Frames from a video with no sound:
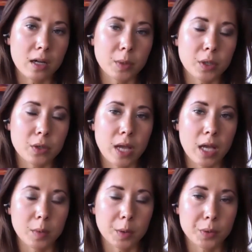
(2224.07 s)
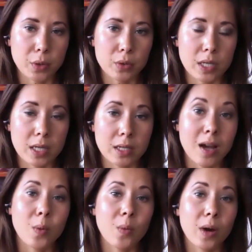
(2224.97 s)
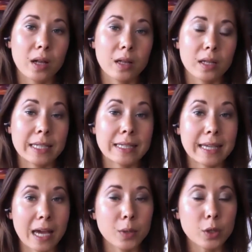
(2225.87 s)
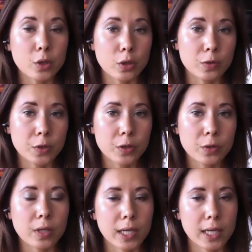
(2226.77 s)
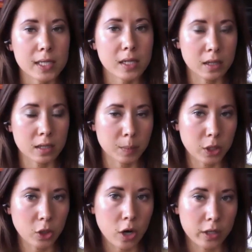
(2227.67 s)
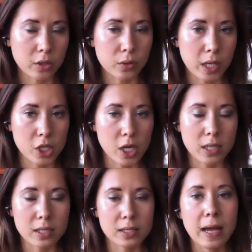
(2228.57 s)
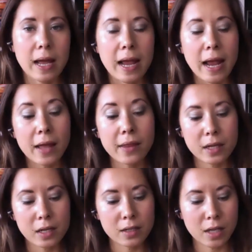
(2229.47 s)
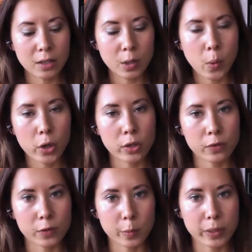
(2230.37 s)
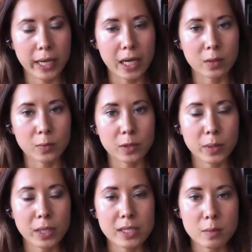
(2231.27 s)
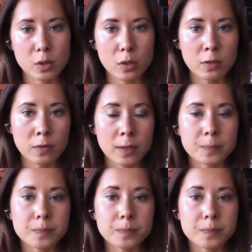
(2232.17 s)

because animal protein, while it can be good for you, it is a little bit harder to digest. And then another quarter of the plate will be some sort of a